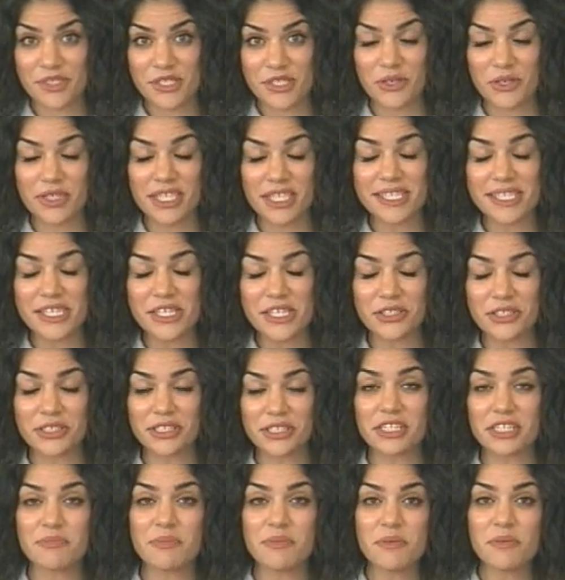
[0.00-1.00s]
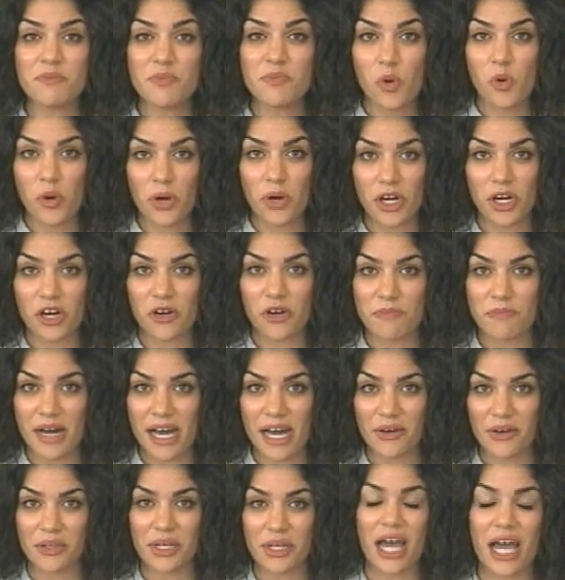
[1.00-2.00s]
So let's hear a little bit more
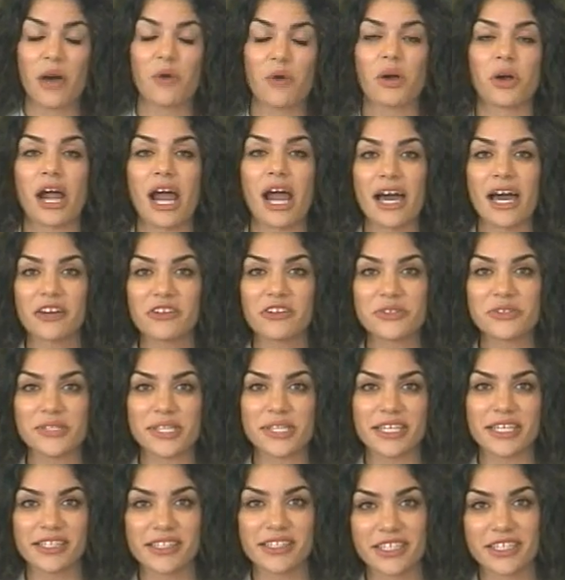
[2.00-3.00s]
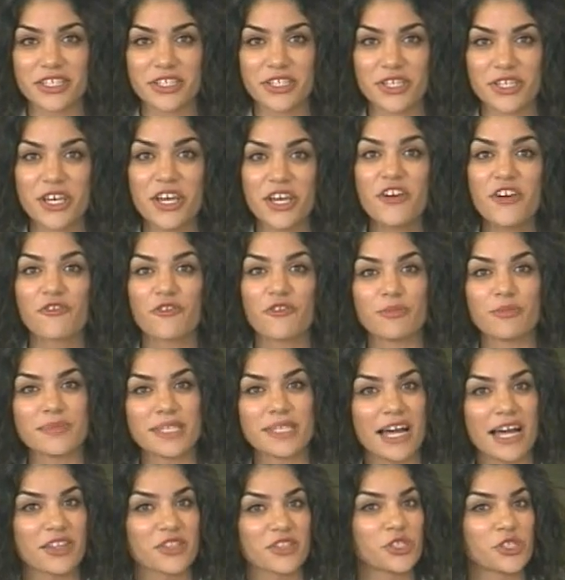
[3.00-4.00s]
about our Honors English from
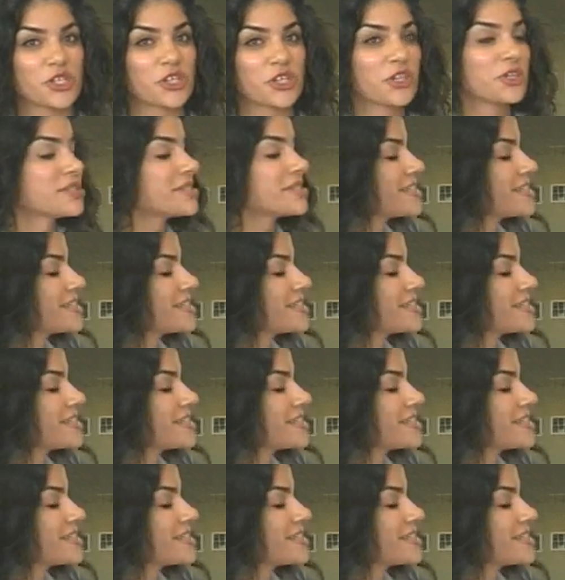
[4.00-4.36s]
Dr.